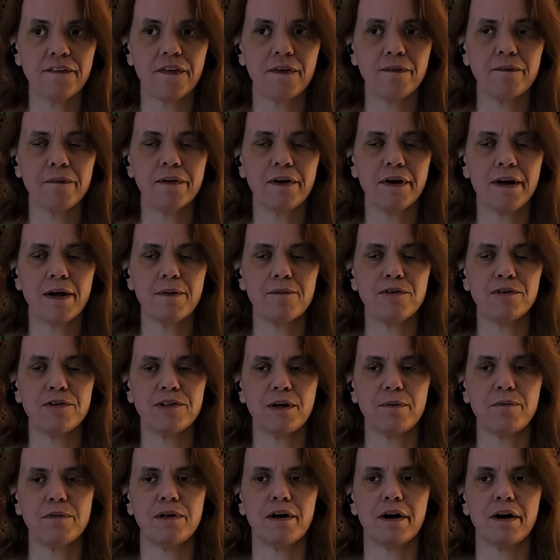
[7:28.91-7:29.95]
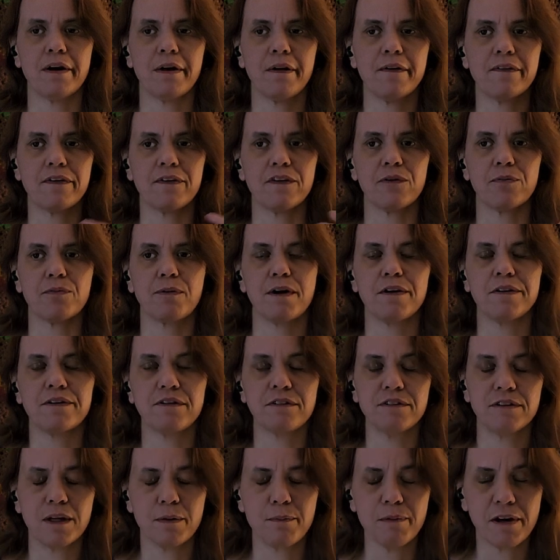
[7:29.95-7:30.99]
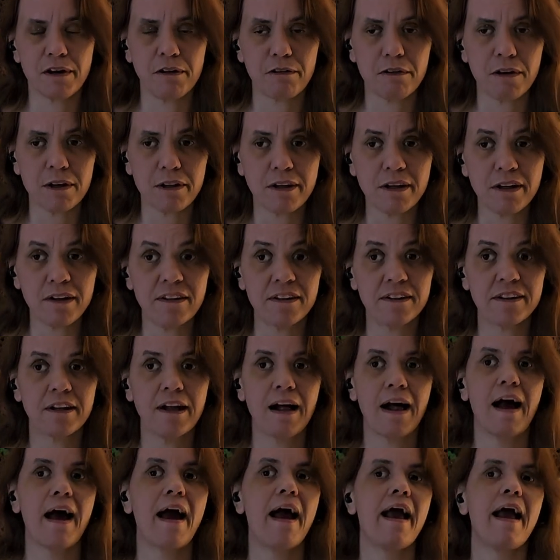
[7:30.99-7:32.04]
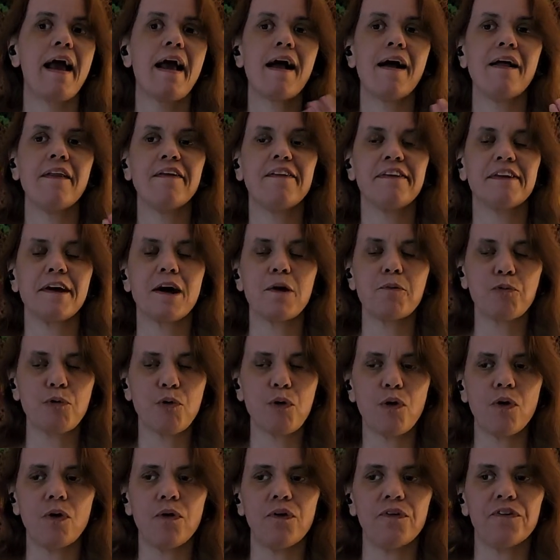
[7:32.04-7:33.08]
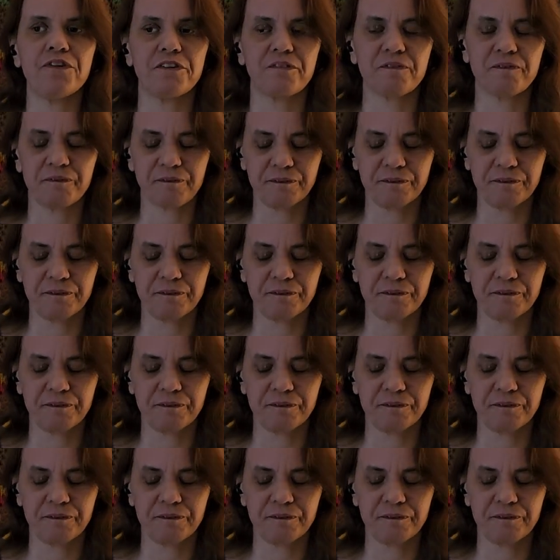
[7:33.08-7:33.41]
Sometimes some yarns, especially some acrylics and some wools,